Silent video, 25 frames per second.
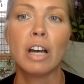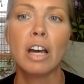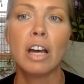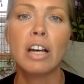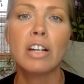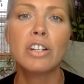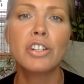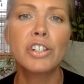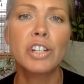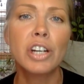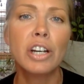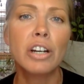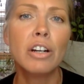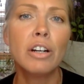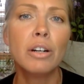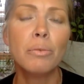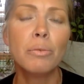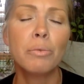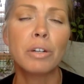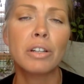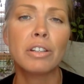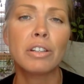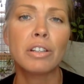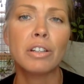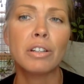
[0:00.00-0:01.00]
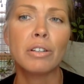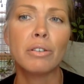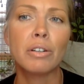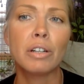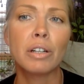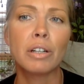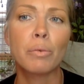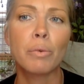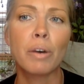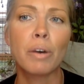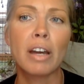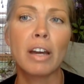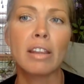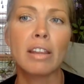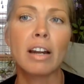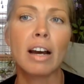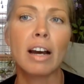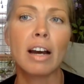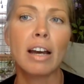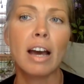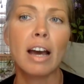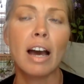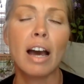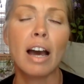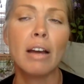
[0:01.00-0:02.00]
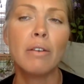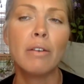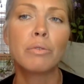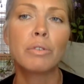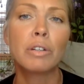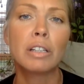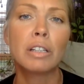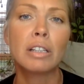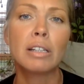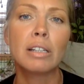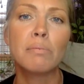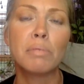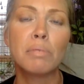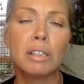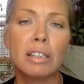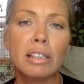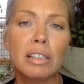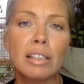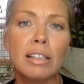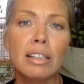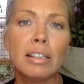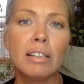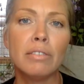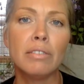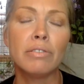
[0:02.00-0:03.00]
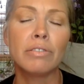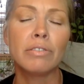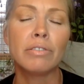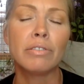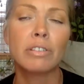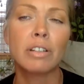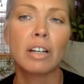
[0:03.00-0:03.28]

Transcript: share it with you in a way that I really believe